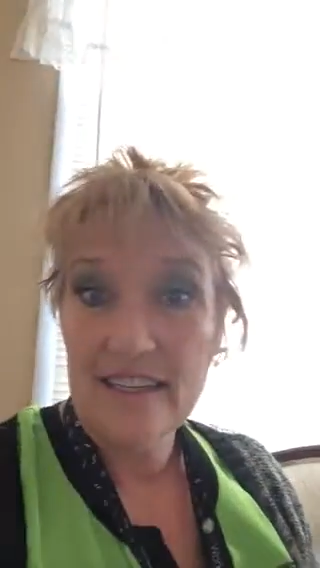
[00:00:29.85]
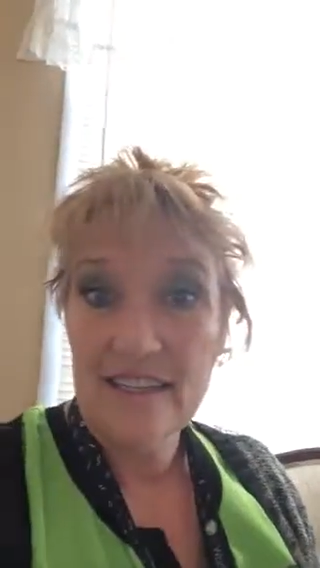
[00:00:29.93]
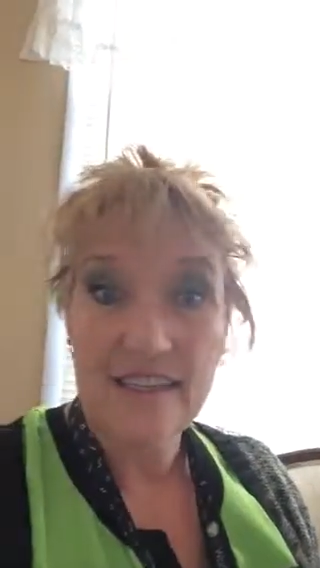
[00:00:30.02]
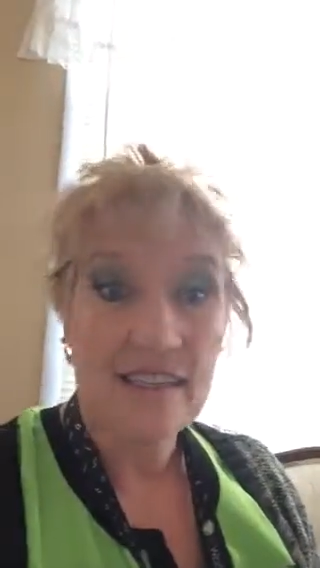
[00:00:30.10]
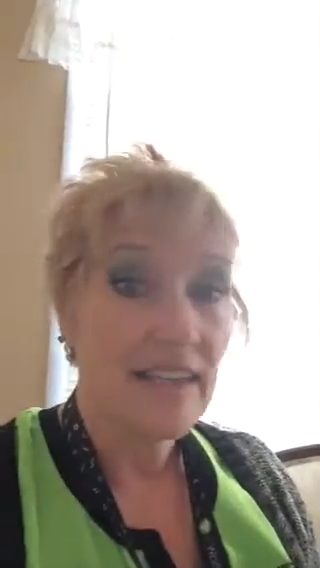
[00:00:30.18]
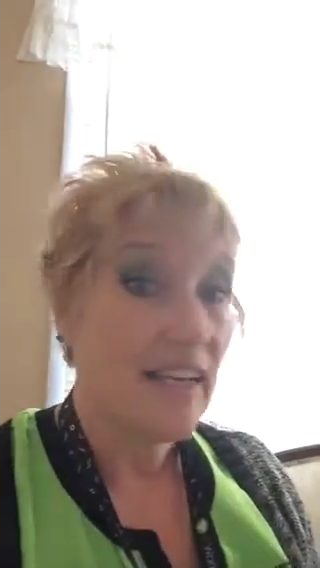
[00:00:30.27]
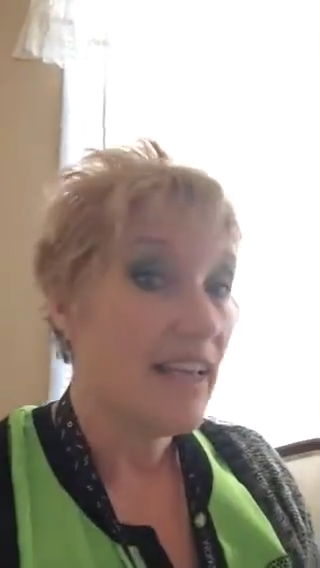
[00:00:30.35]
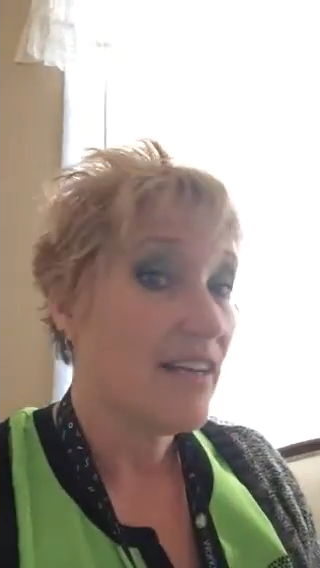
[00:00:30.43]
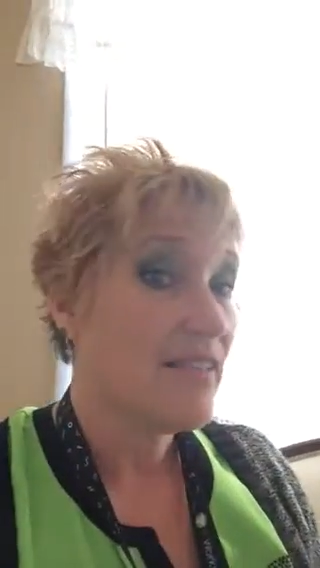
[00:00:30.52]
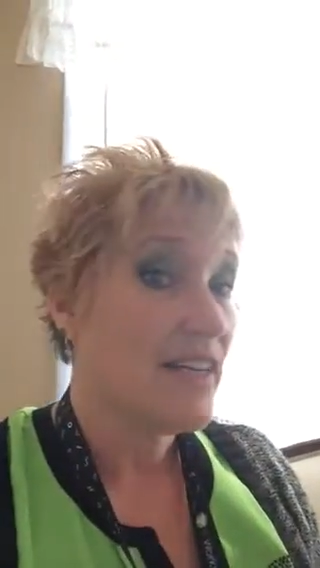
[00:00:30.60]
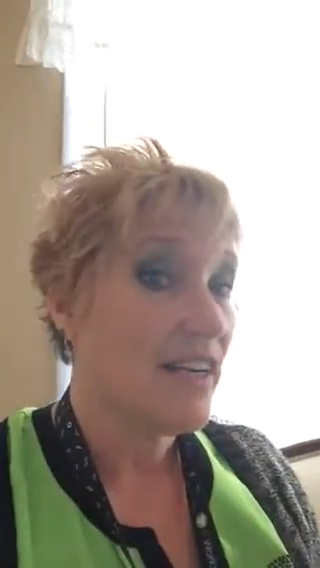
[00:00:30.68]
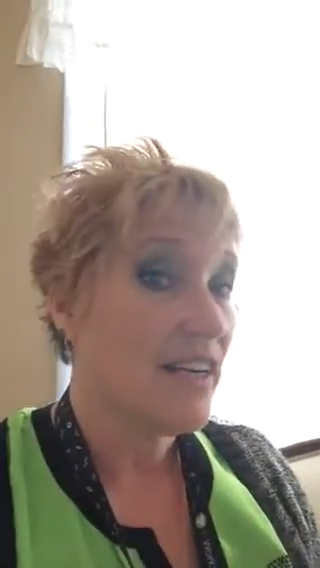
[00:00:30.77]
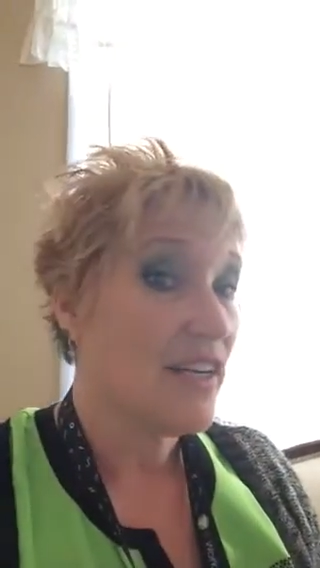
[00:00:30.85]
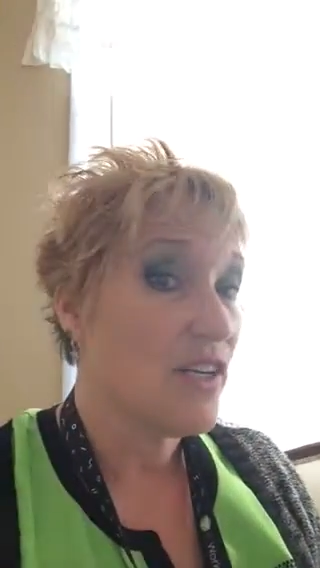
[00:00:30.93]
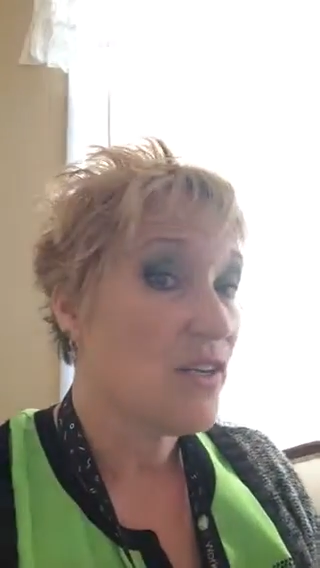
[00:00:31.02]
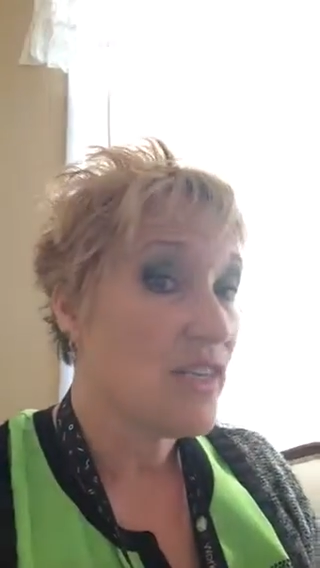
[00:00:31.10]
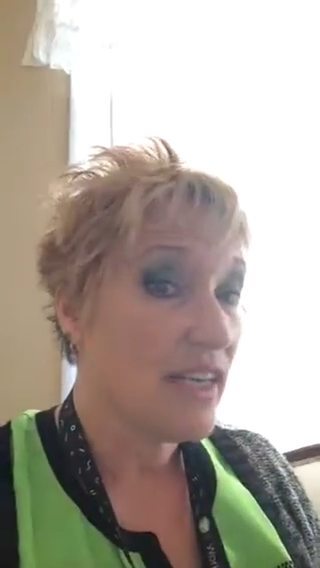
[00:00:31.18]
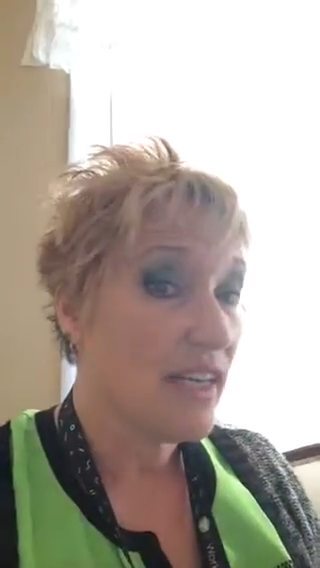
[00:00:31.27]
Since I have started
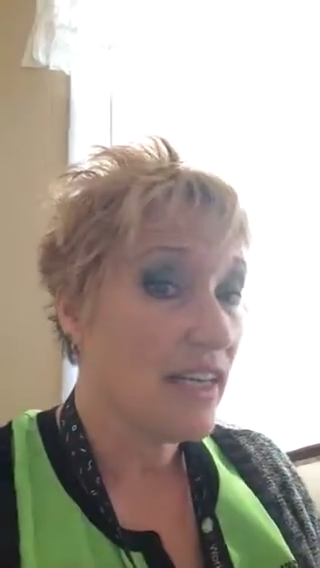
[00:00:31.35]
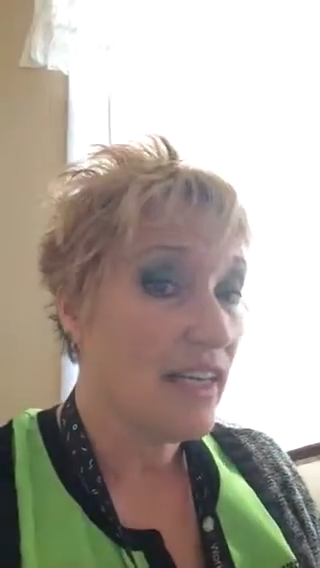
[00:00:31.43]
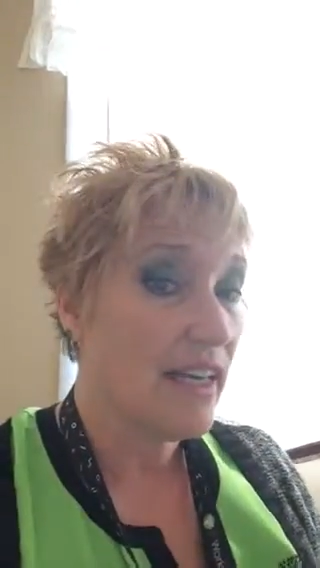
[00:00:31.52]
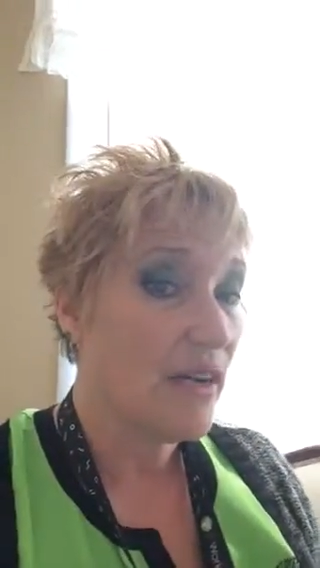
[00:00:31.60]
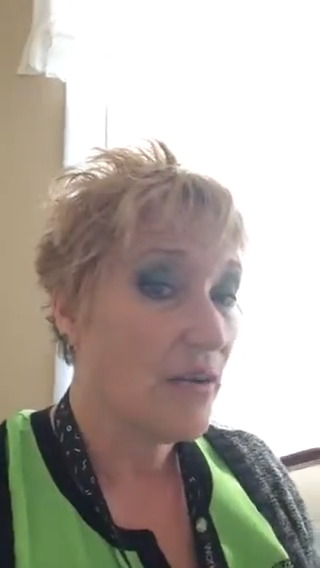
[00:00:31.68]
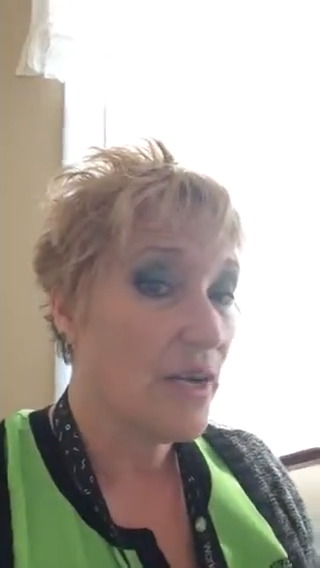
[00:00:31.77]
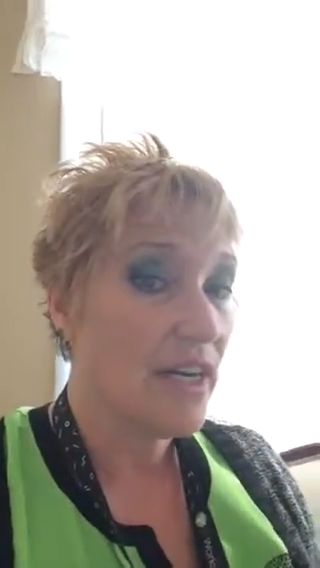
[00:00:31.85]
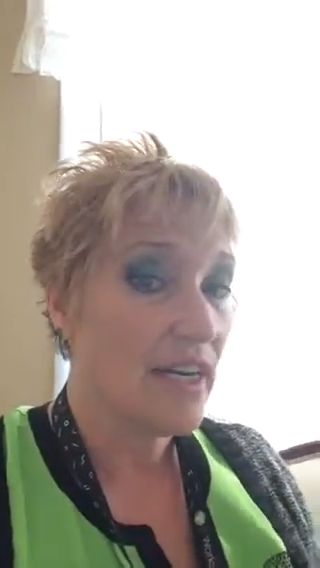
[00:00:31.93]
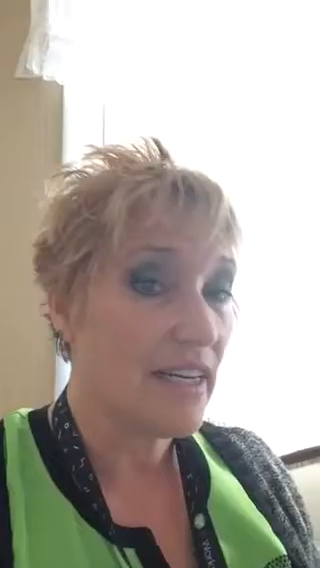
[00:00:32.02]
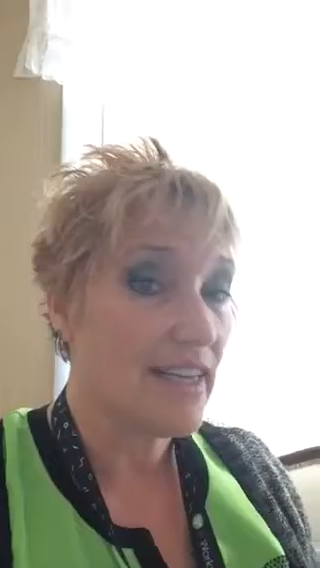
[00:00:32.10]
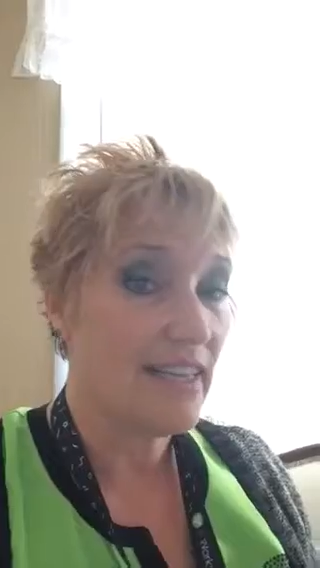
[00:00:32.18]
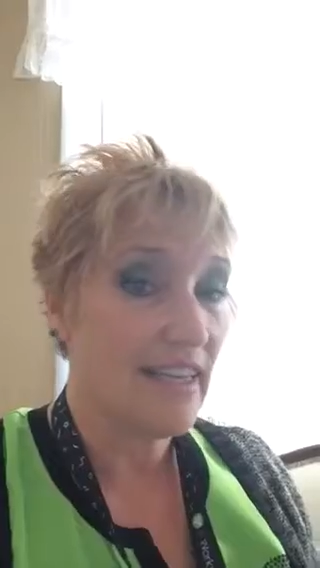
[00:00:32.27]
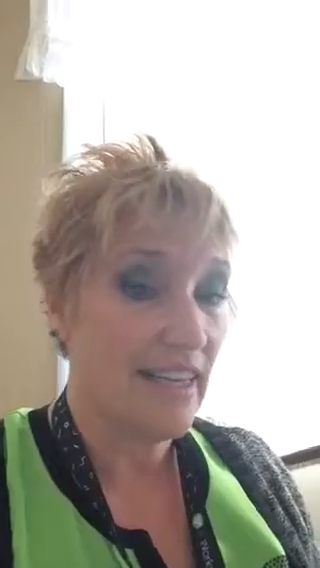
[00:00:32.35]
using It Works